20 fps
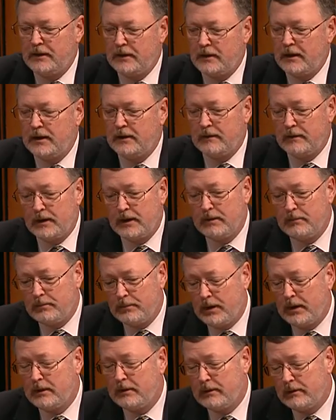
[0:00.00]

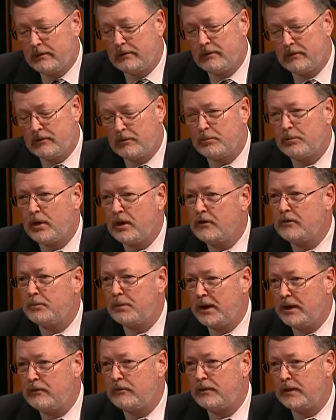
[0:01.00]
there's a price
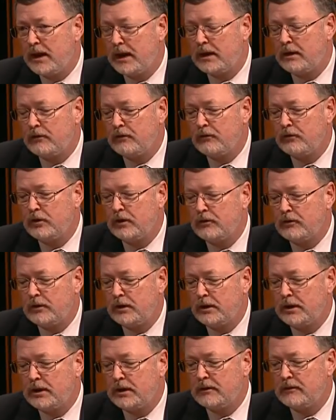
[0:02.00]
paid for that.
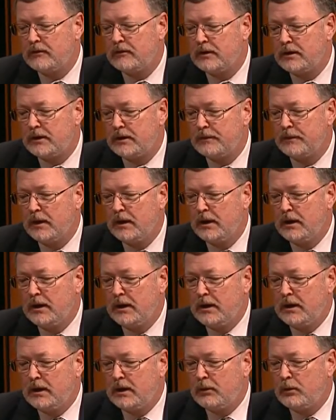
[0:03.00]
Unfortunately, it's.
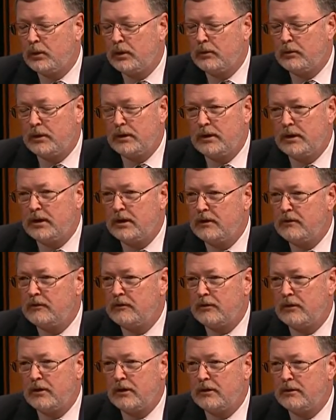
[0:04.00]
When
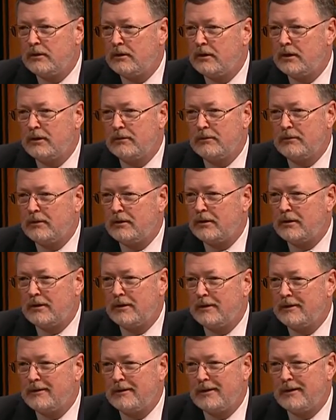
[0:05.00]
kids are
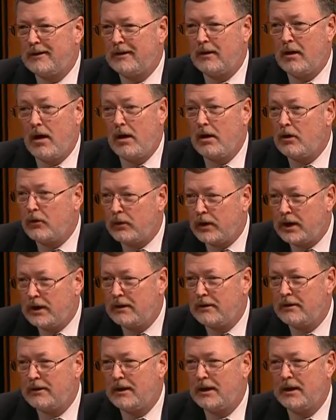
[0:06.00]
hungry,
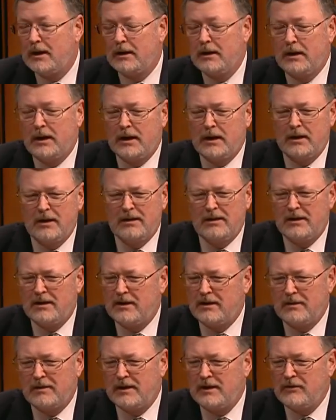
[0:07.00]

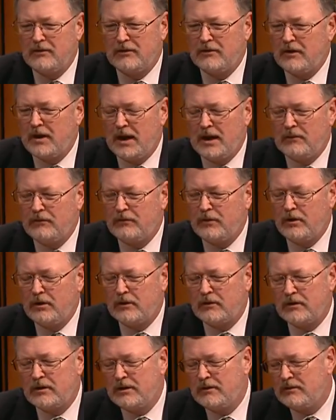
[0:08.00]
they just can't
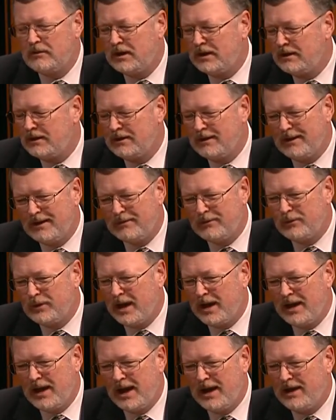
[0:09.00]
focus. And it's not, again,
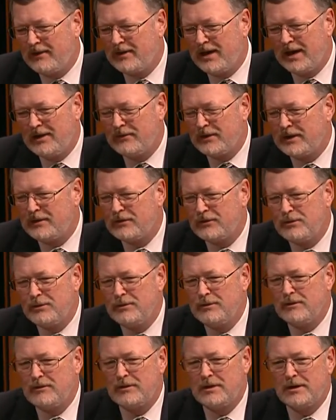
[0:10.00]
I've had
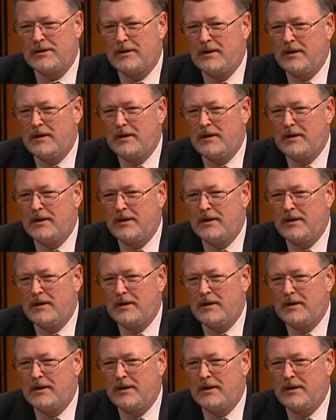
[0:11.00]
students that